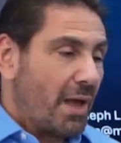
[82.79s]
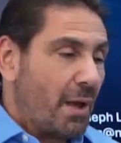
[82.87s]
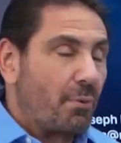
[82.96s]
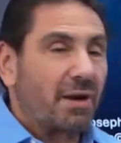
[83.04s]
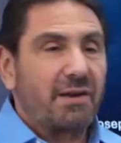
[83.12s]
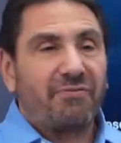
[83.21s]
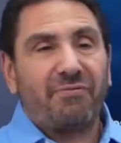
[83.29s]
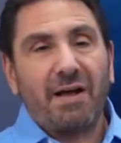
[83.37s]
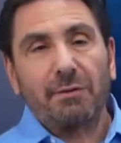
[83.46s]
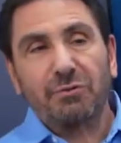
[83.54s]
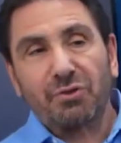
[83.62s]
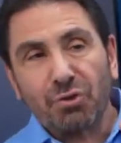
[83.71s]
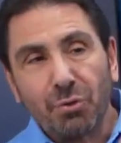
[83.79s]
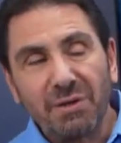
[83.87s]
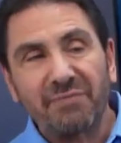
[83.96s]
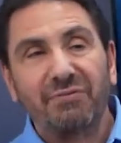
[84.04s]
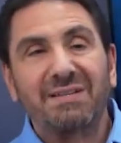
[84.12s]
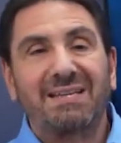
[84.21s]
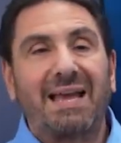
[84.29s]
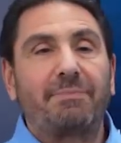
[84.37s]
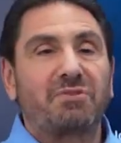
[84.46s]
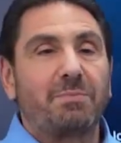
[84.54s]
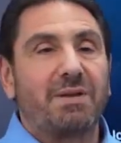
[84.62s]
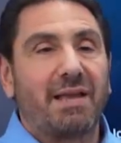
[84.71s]
And we're going to follow two different
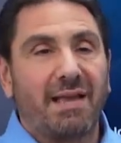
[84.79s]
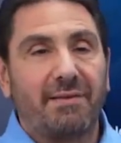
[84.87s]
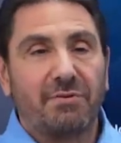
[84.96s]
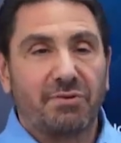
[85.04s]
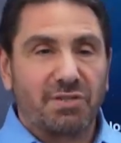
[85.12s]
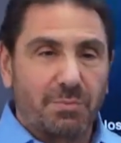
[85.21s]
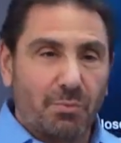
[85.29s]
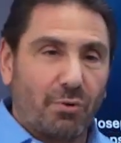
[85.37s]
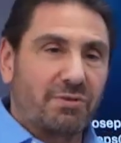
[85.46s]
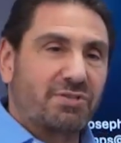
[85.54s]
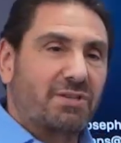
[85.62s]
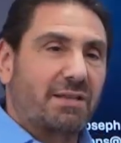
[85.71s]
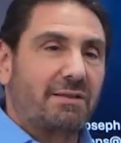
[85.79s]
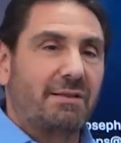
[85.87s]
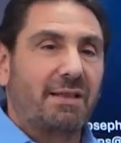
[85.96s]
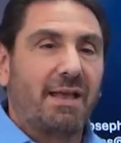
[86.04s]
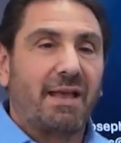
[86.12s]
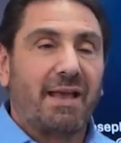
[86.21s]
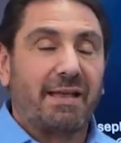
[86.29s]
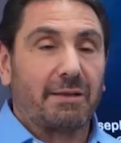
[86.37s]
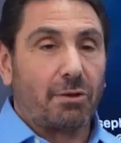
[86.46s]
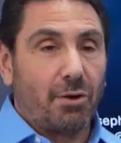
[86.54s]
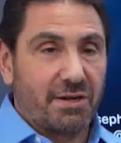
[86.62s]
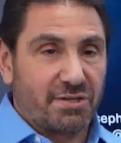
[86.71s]
types of behaviors, small signal and
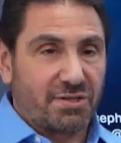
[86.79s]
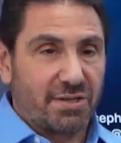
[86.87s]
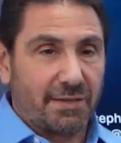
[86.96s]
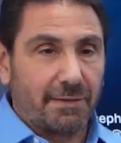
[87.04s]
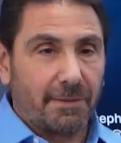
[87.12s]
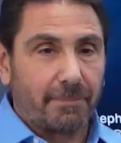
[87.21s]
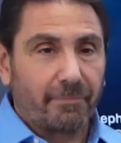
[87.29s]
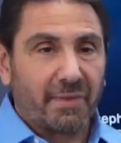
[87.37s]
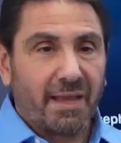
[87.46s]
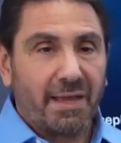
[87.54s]
large signal.